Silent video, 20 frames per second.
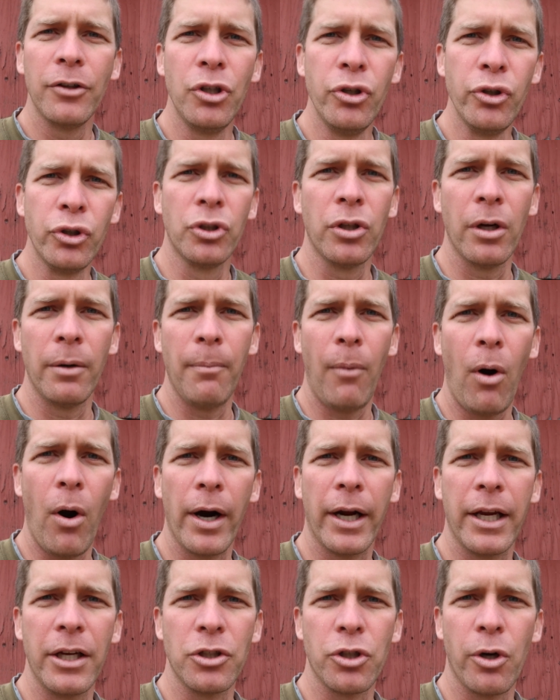you should
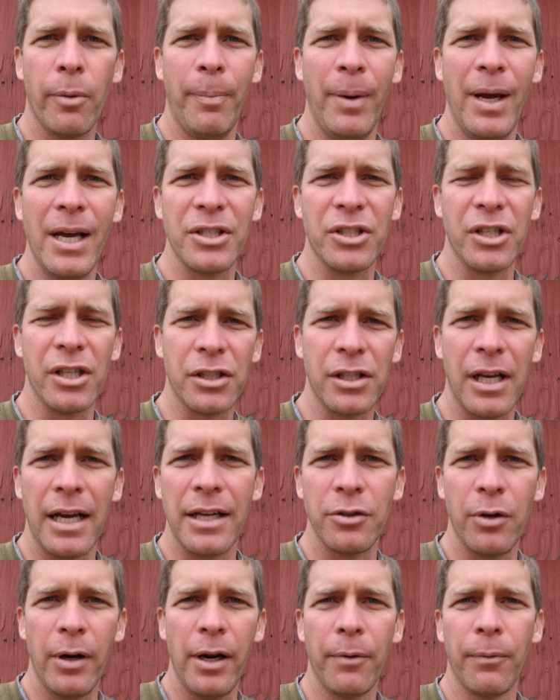market your business
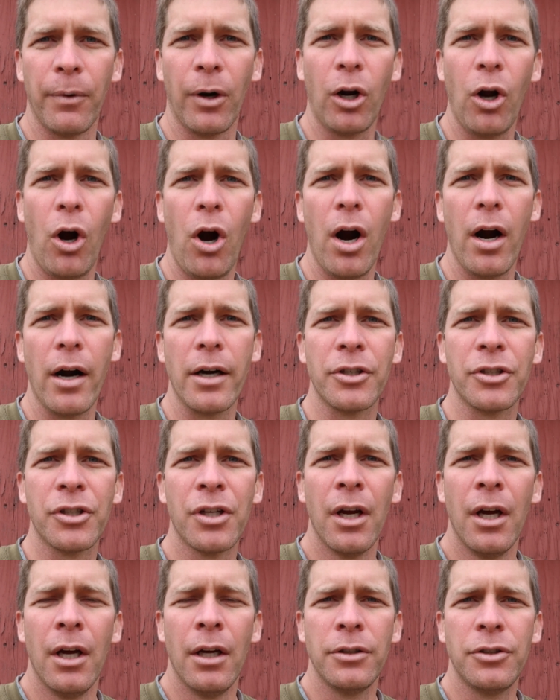as in regards